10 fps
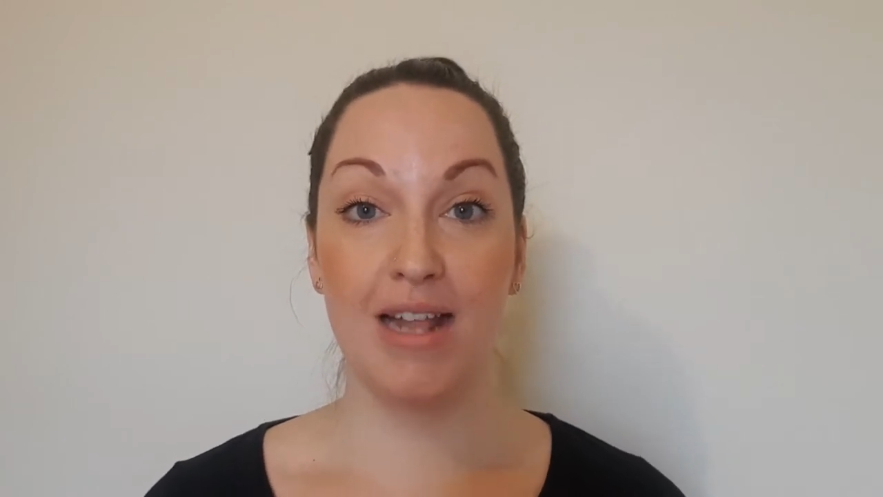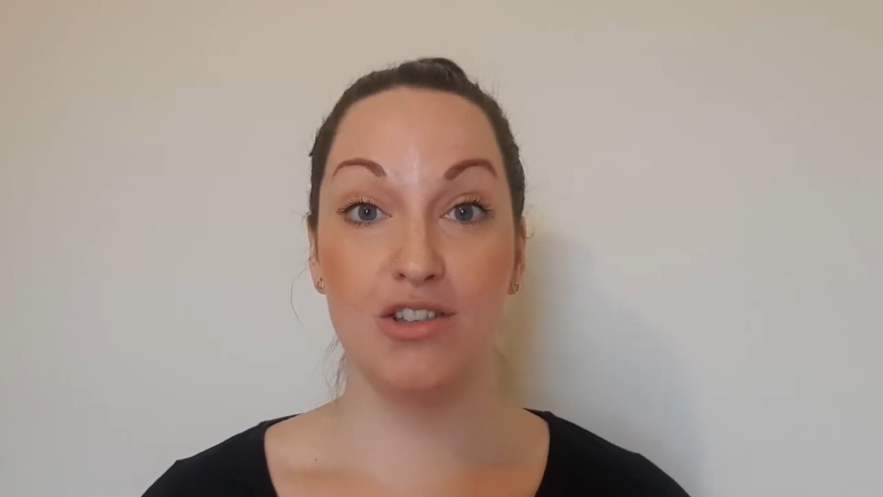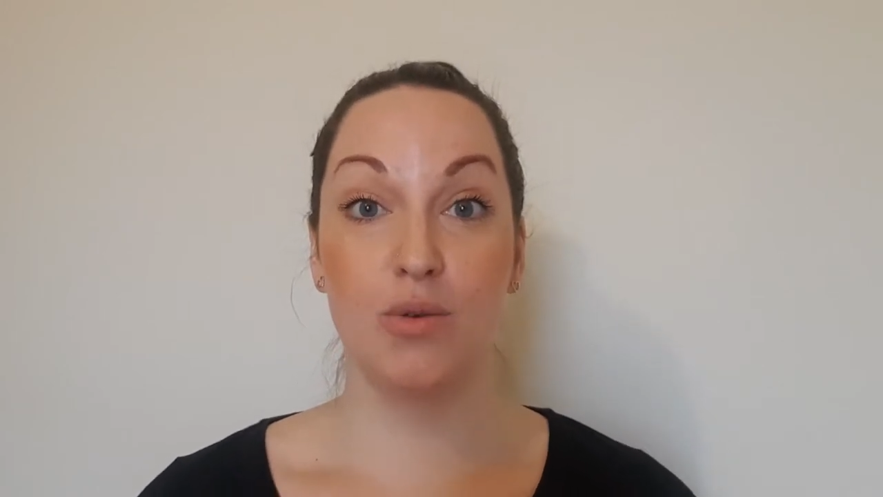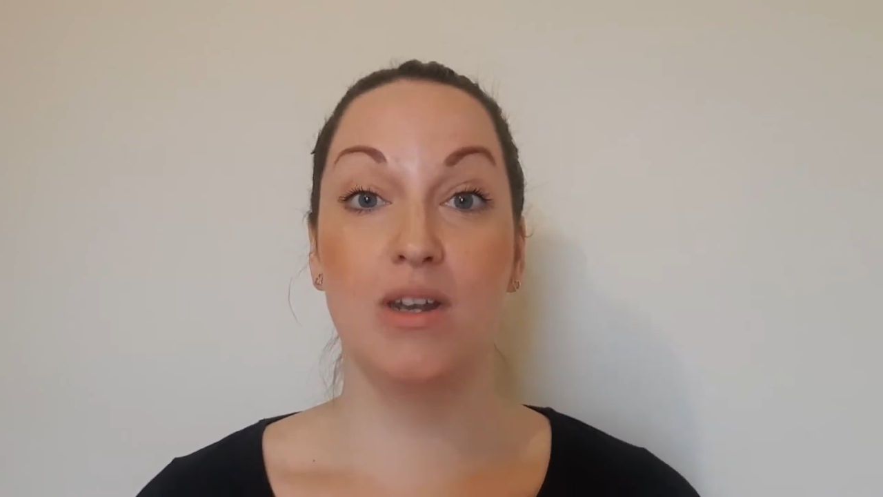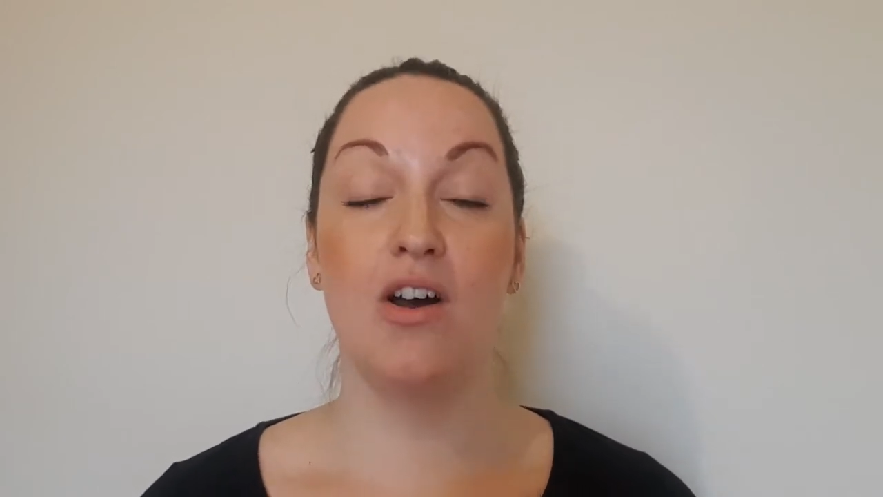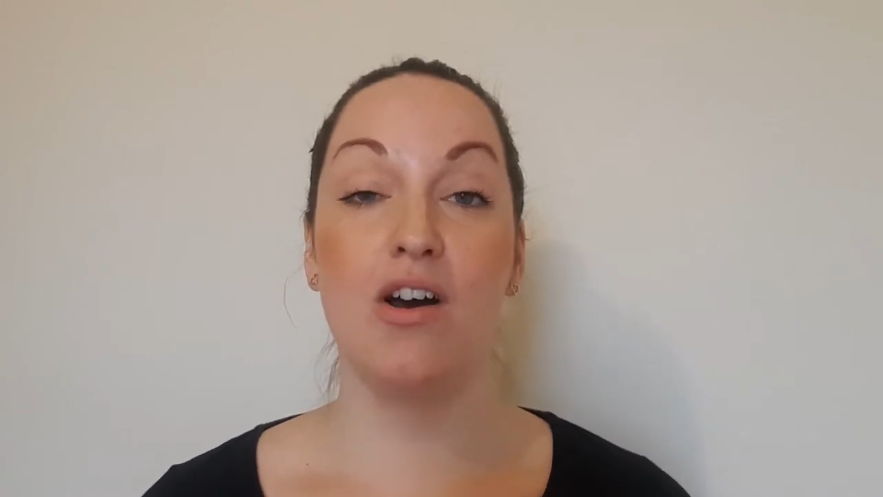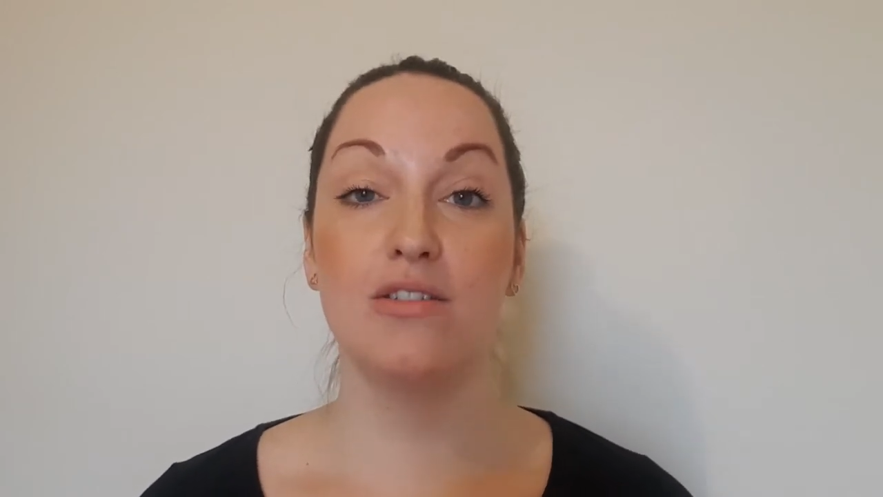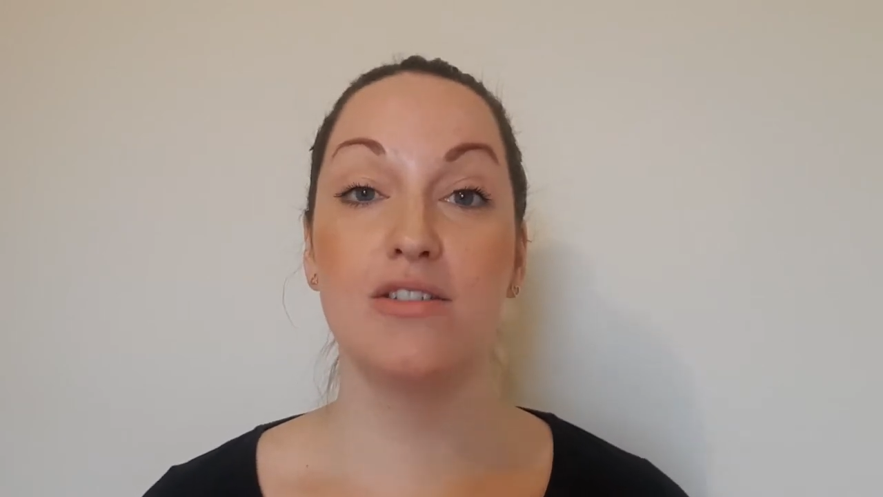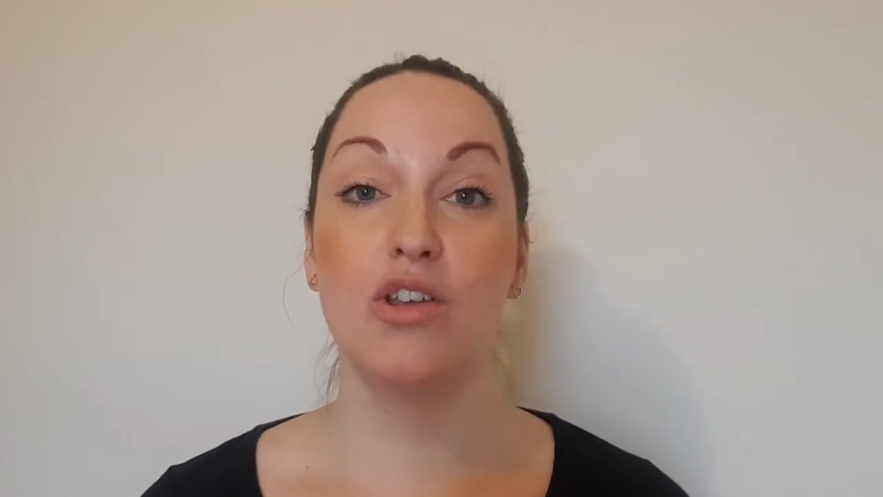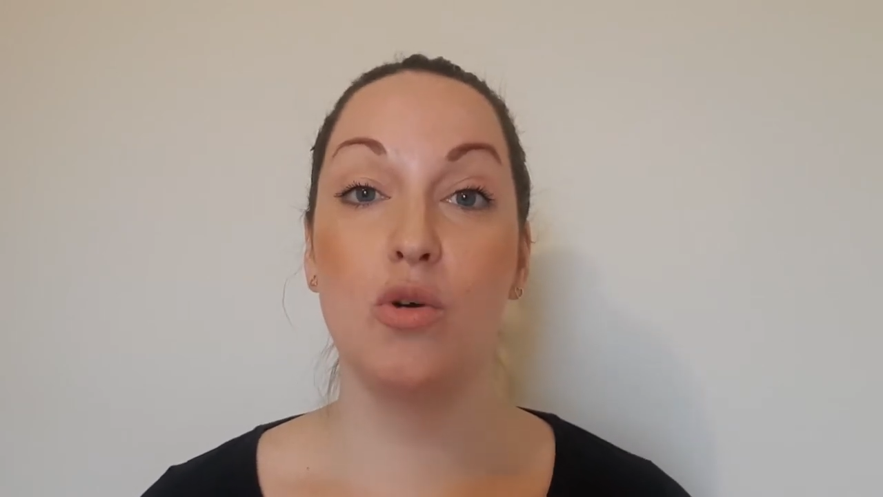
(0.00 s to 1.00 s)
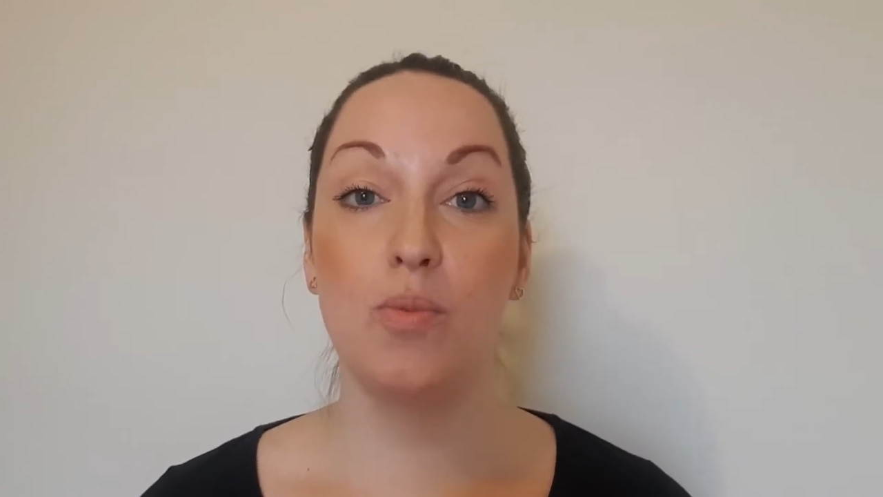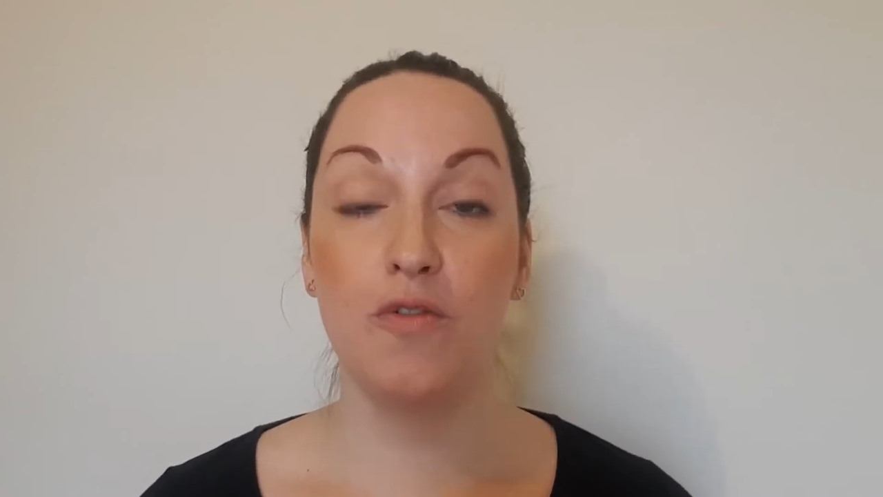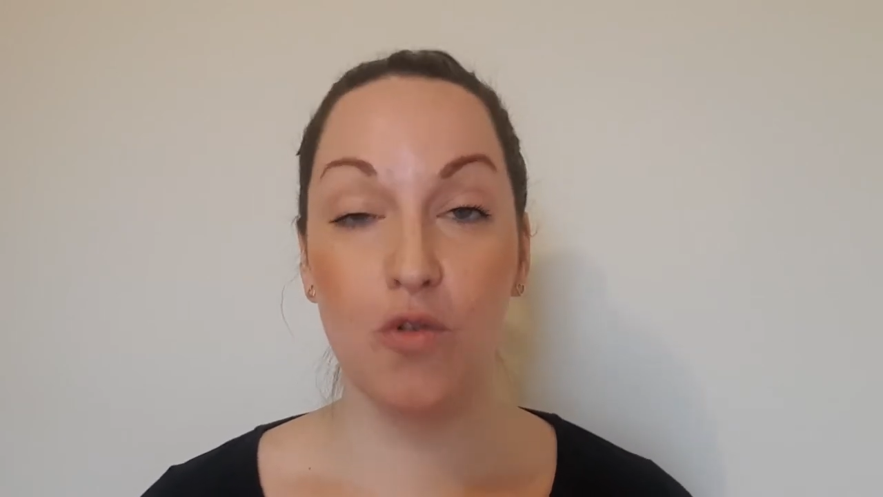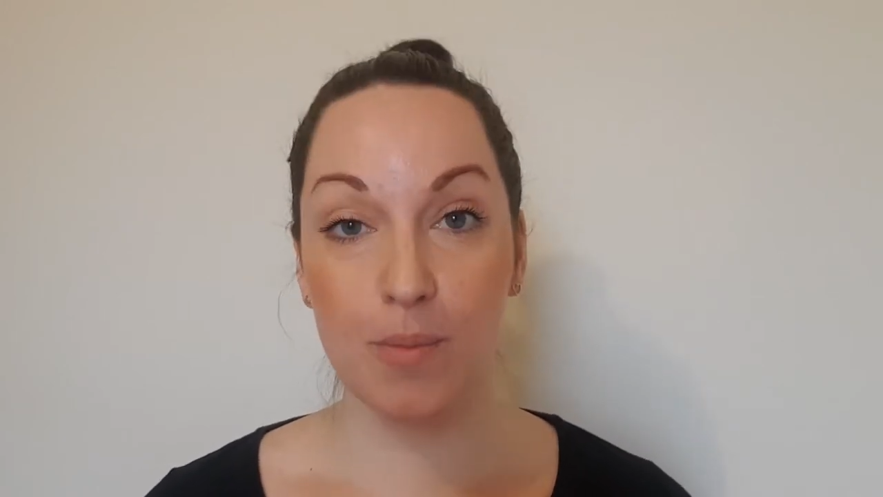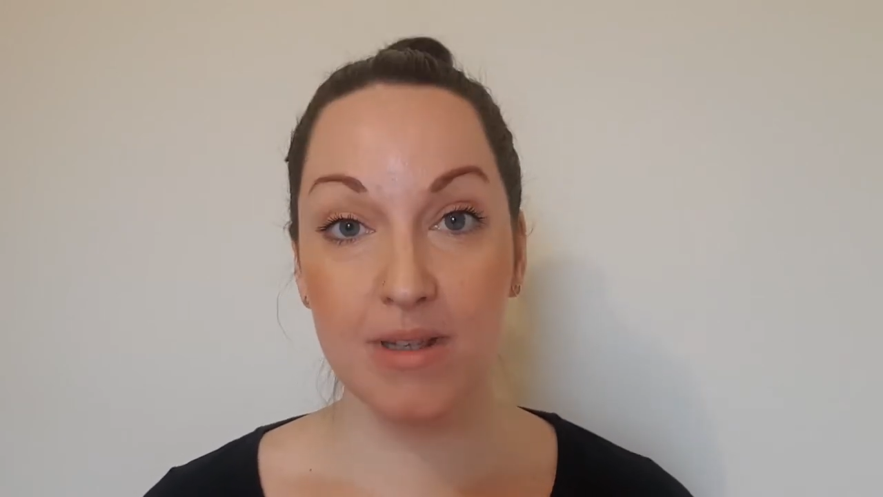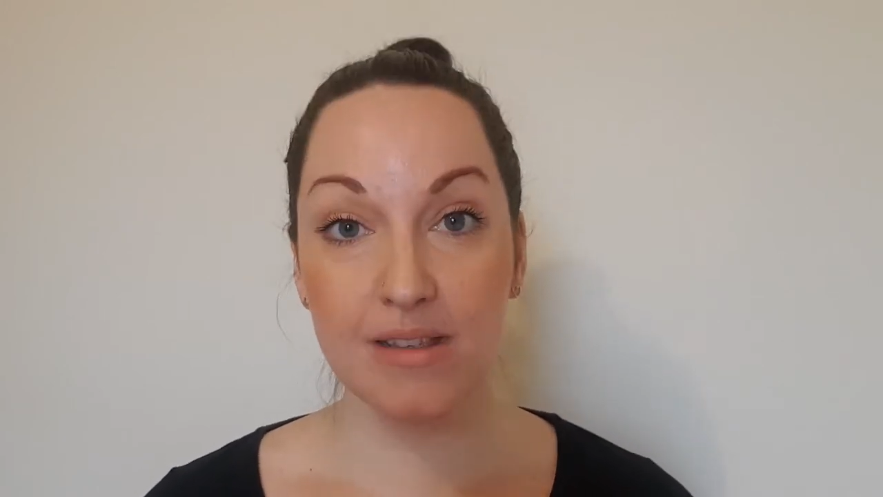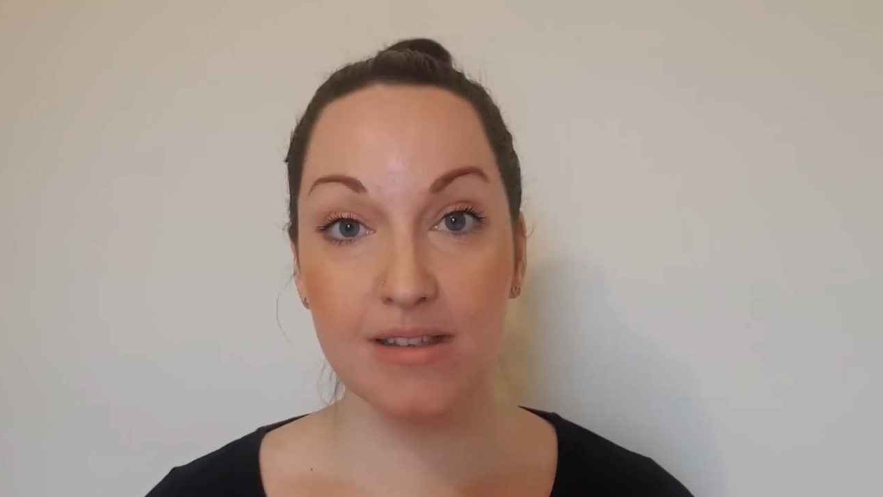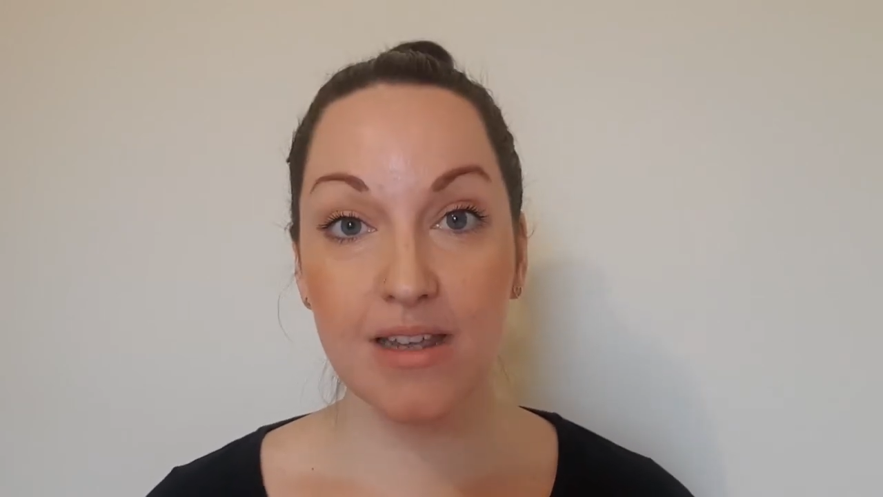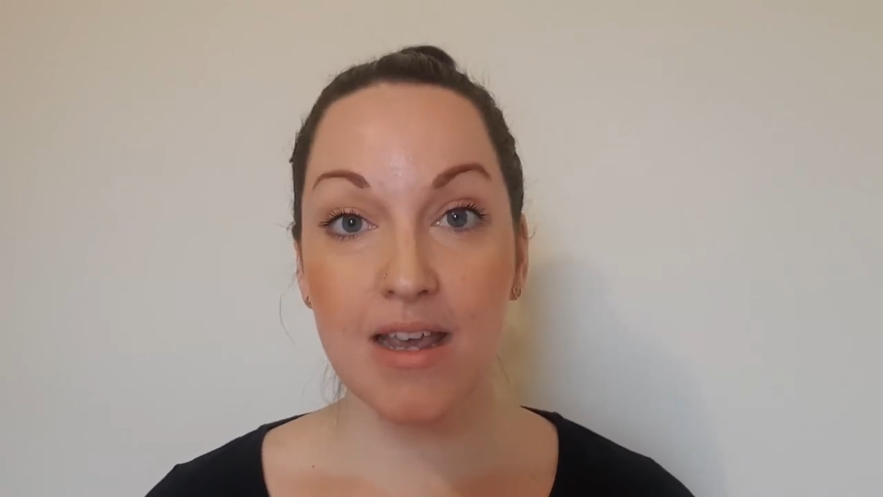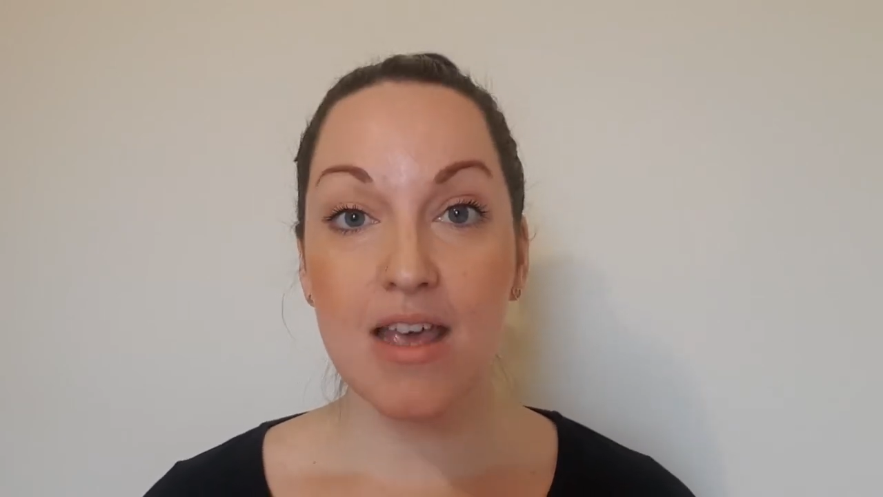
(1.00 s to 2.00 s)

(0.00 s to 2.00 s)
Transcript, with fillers: and to enhance your performance.